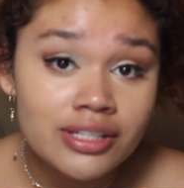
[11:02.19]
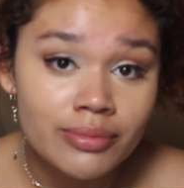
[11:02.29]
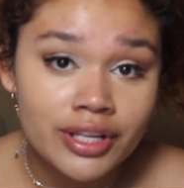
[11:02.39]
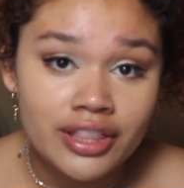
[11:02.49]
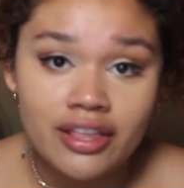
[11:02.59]
a
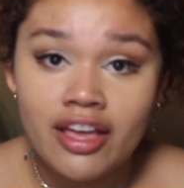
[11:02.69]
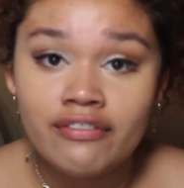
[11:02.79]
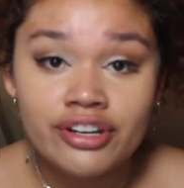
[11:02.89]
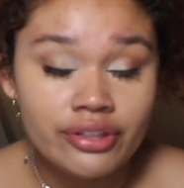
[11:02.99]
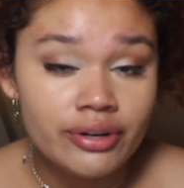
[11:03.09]
month.
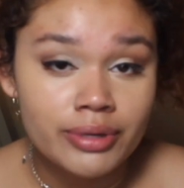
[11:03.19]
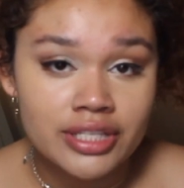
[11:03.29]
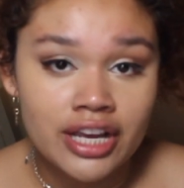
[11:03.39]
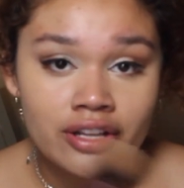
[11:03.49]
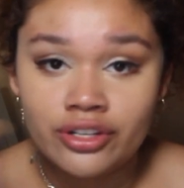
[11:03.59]
Every 3
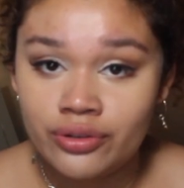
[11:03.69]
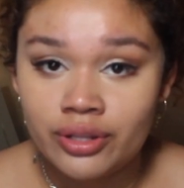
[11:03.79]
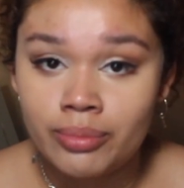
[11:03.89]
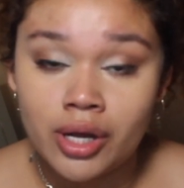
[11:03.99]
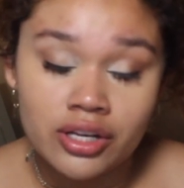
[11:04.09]
months I would do
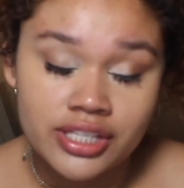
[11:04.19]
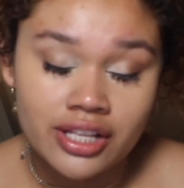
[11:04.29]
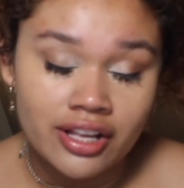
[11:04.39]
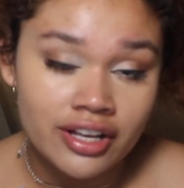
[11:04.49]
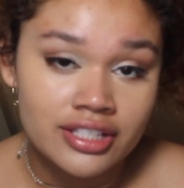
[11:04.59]
the
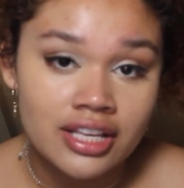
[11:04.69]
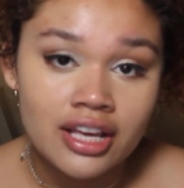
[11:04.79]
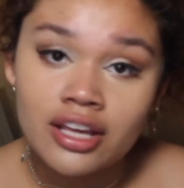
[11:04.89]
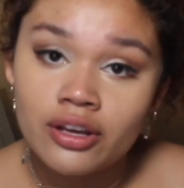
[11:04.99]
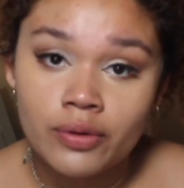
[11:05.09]
Boxy looks,
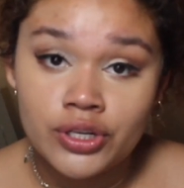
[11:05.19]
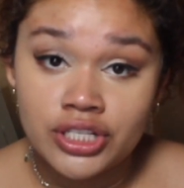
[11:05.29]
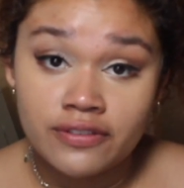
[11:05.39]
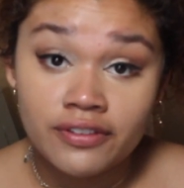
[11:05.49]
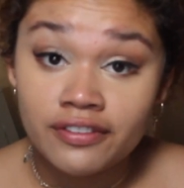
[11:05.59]
which
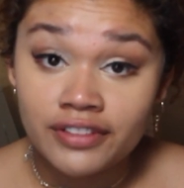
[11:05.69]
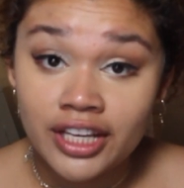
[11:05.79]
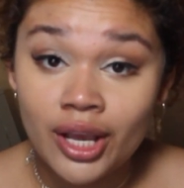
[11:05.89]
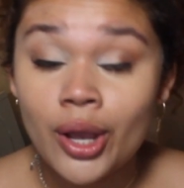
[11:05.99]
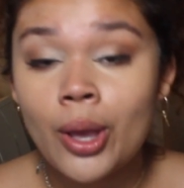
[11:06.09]
is
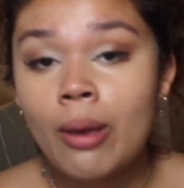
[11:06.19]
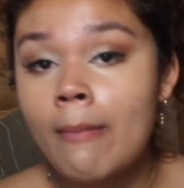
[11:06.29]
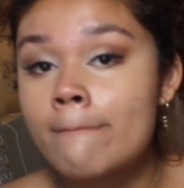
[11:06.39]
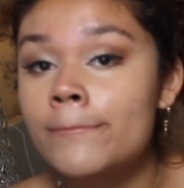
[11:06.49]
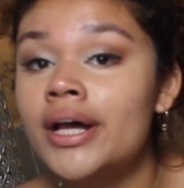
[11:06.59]
$50,
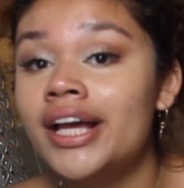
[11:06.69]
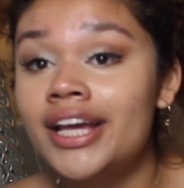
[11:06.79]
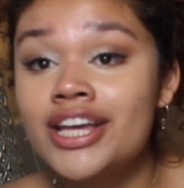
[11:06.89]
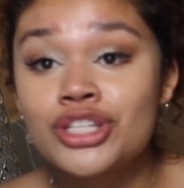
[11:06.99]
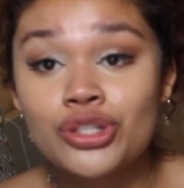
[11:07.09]
but
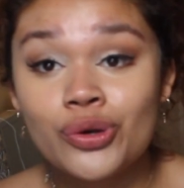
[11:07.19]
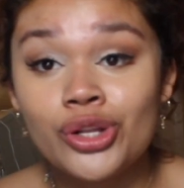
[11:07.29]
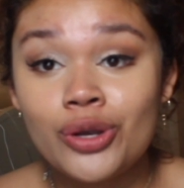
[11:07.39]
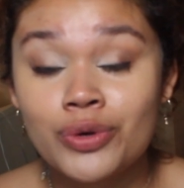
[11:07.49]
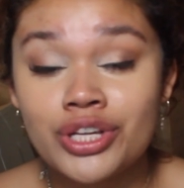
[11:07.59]
it's
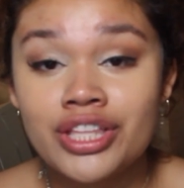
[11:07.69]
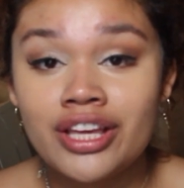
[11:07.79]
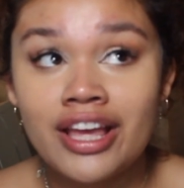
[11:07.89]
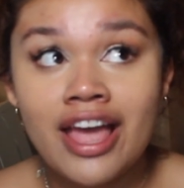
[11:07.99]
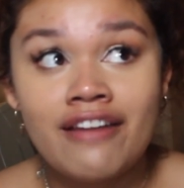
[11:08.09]
totally worth
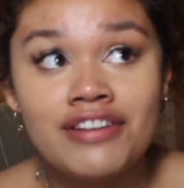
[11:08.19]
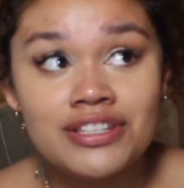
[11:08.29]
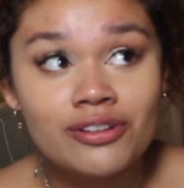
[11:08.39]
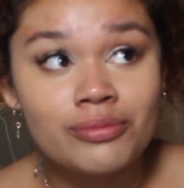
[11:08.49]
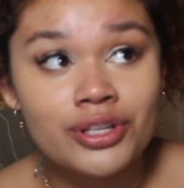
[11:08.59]
it. Every
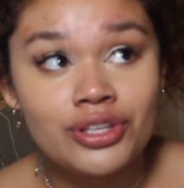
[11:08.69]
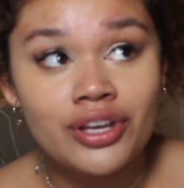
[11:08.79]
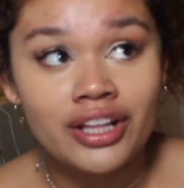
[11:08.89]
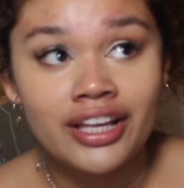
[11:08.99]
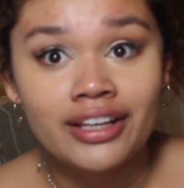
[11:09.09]
single month
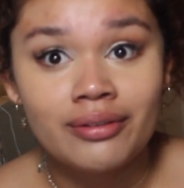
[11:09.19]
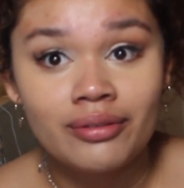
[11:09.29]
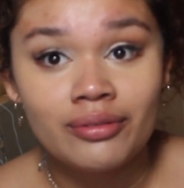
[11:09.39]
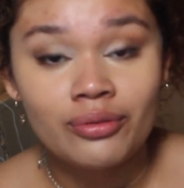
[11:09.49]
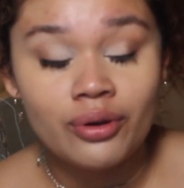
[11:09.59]
you get like
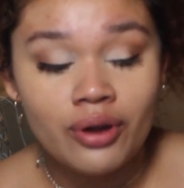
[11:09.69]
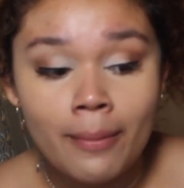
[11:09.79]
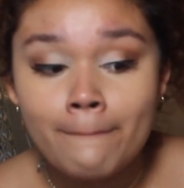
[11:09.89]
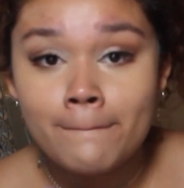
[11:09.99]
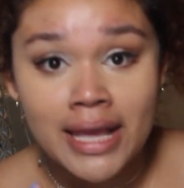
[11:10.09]

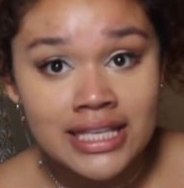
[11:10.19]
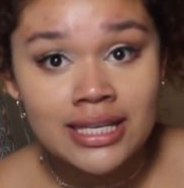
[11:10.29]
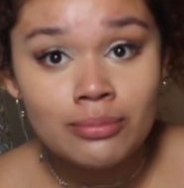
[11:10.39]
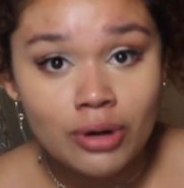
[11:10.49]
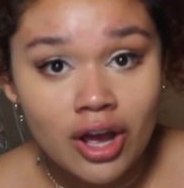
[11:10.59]

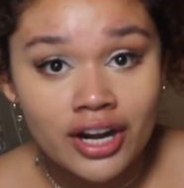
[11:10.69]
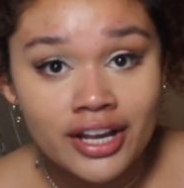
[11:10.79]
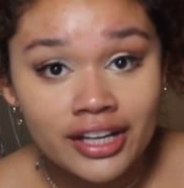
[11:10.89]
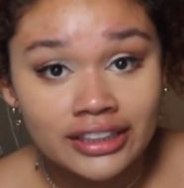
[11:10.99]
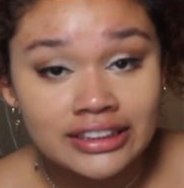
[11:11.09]
amazing
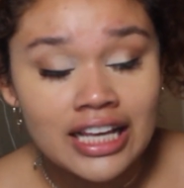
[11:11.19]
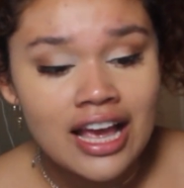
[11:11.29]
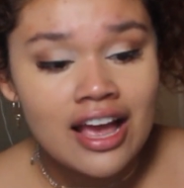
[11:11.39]
products,